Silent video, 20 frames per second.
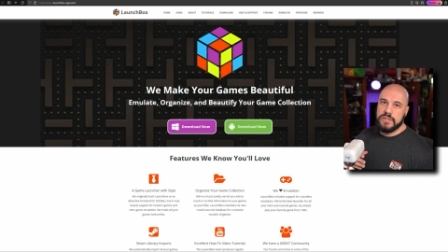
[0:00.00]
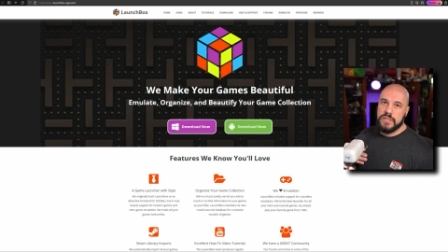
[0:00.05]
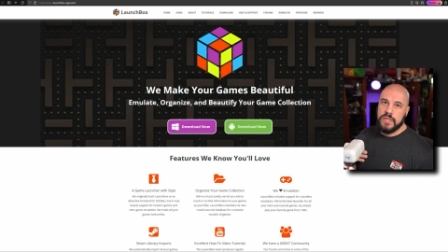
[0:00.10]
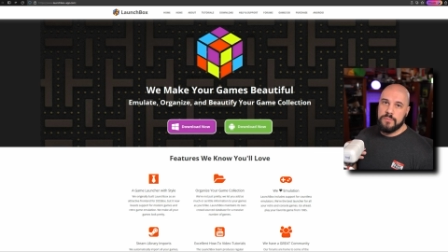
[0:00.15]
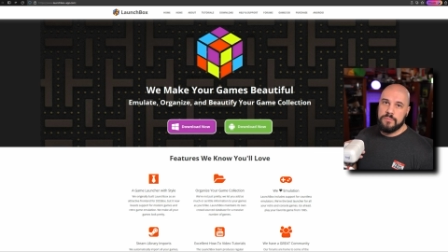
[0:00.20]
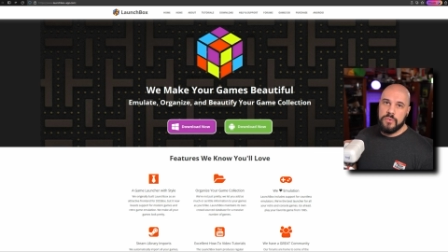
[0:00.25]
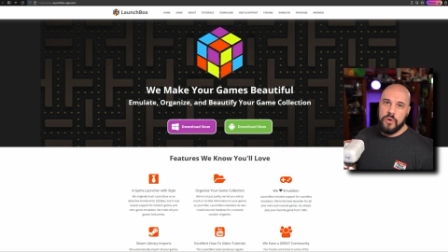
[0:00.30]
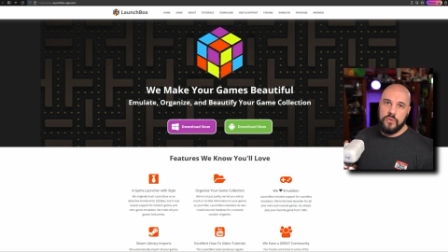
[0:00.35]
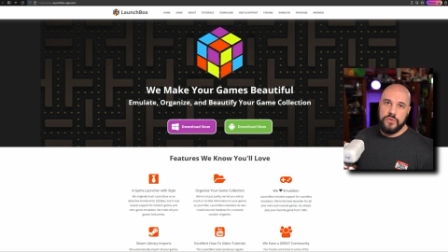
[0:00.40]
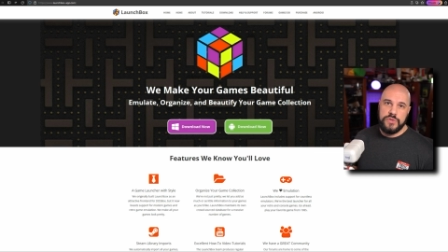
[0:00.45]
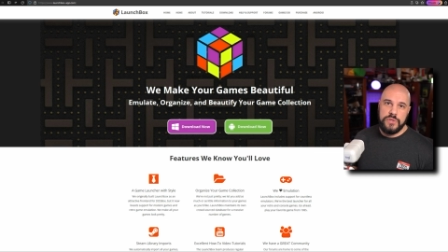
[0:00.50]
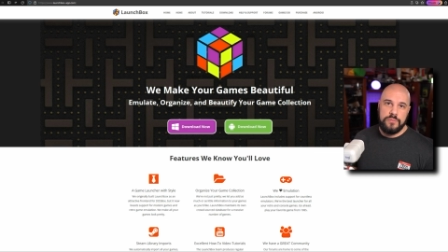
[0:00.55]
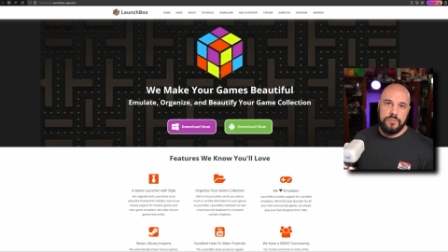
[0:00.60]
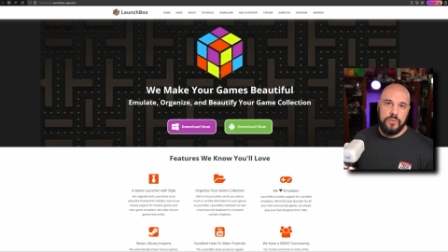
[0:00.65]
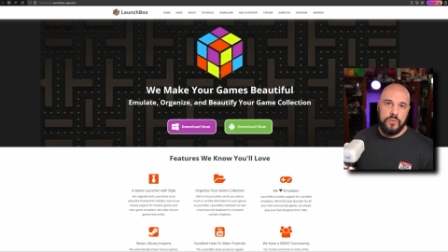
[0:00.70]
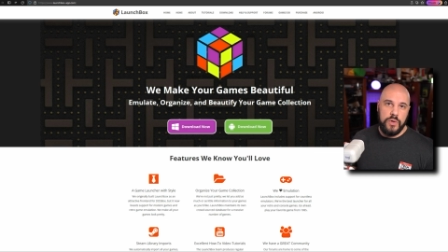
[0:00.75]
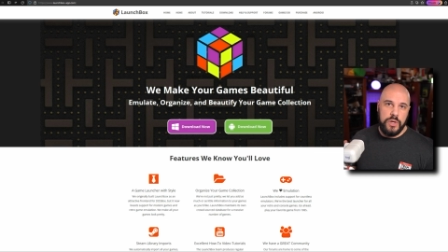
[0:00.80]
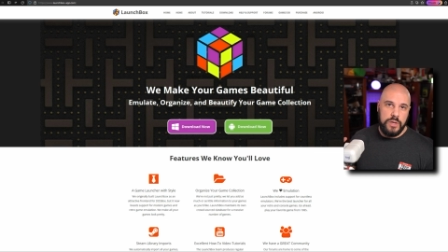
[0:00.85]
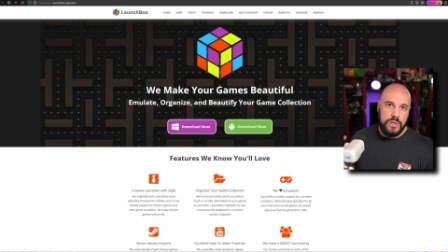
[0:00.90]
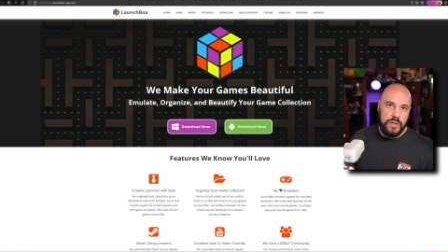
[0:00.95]
they both
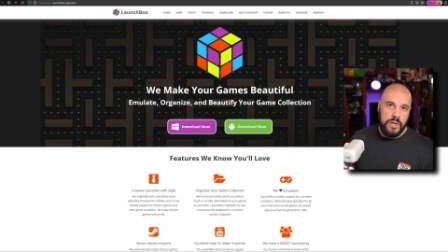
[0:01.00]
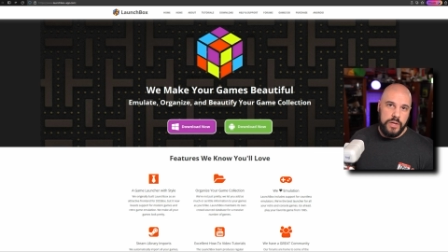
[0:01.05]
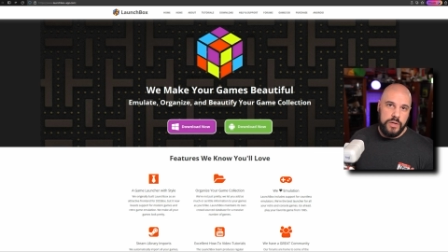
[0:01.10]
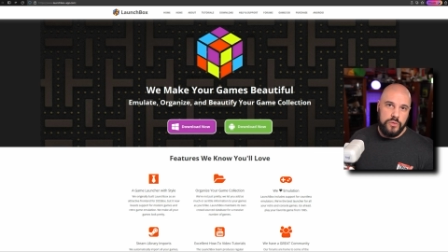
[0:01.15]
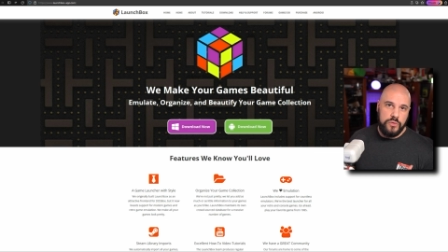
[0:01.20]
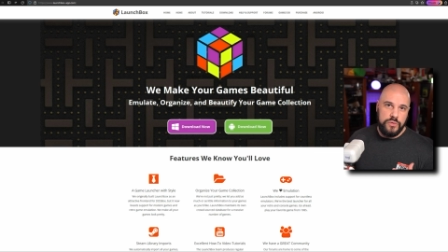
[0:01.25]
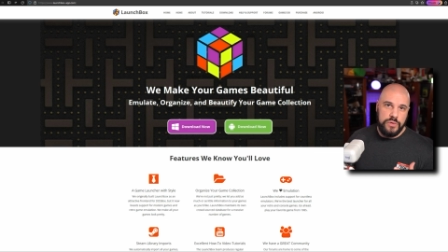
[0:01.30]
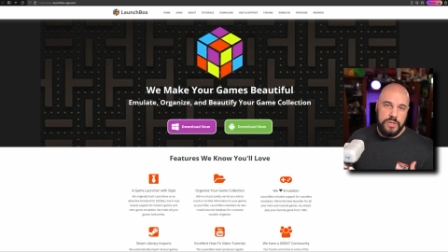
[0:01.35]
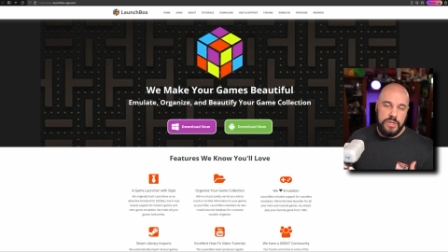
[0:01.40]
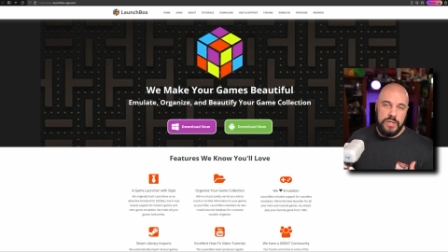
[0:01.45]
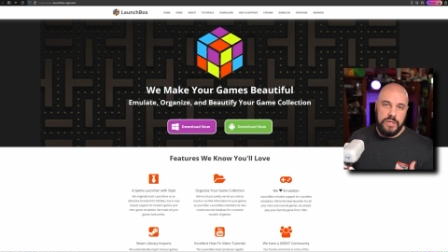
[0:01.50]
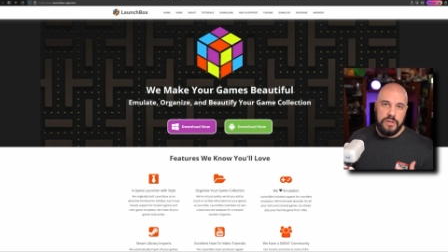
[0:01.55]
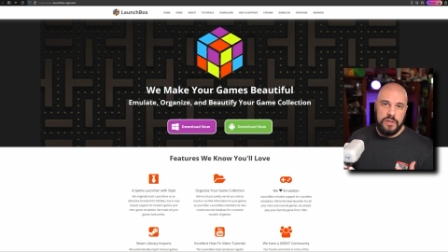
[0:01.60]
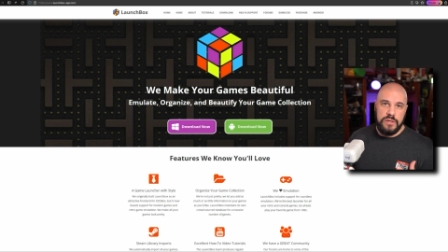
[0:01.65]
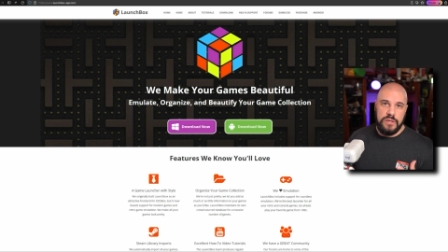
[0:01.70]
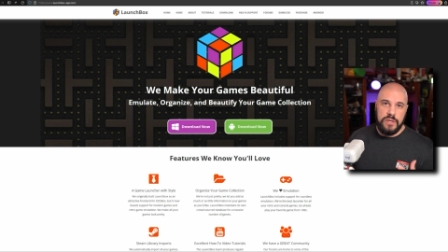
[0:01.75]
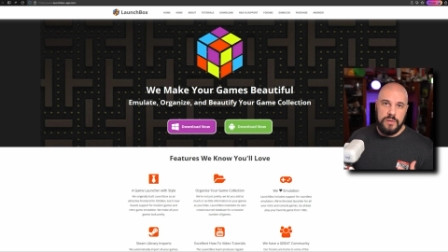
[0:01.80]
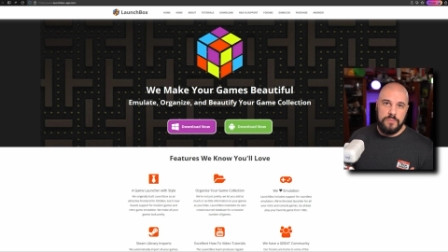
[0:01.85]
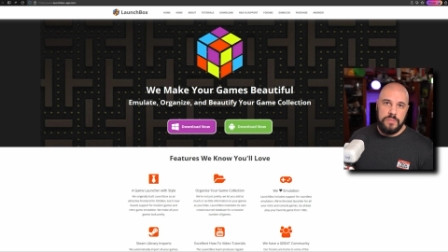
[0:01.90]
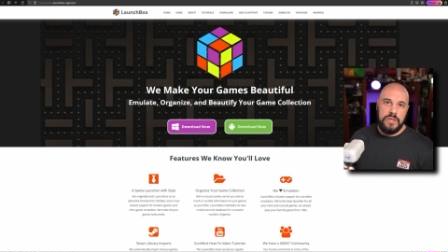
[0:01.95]
support not only
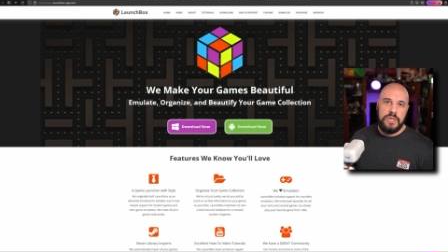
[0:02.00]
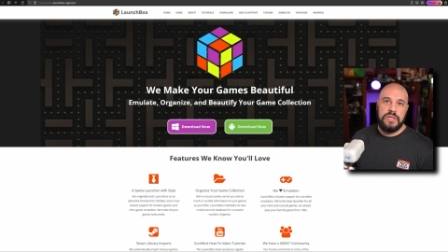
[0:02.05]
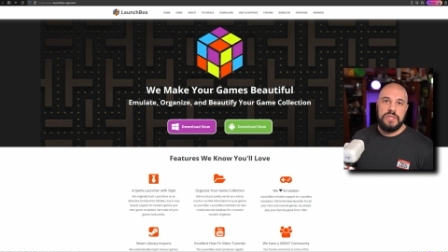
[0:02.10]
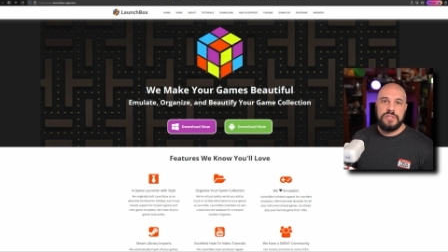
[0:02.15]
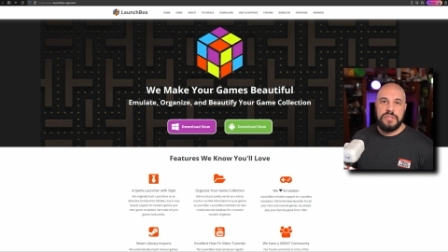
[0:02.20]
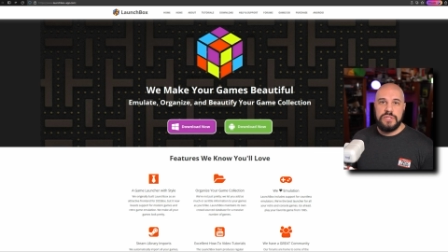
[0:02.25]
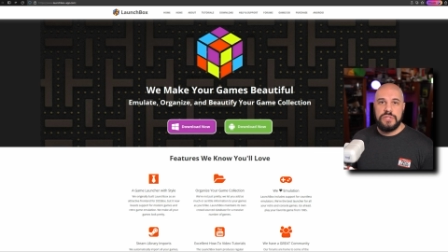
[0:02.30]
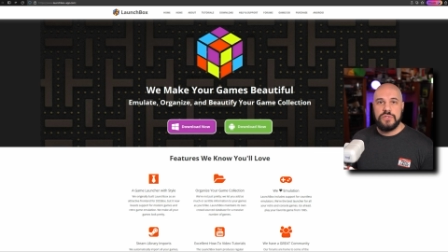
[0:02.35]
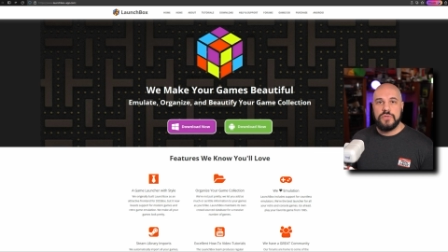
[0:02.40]
the PC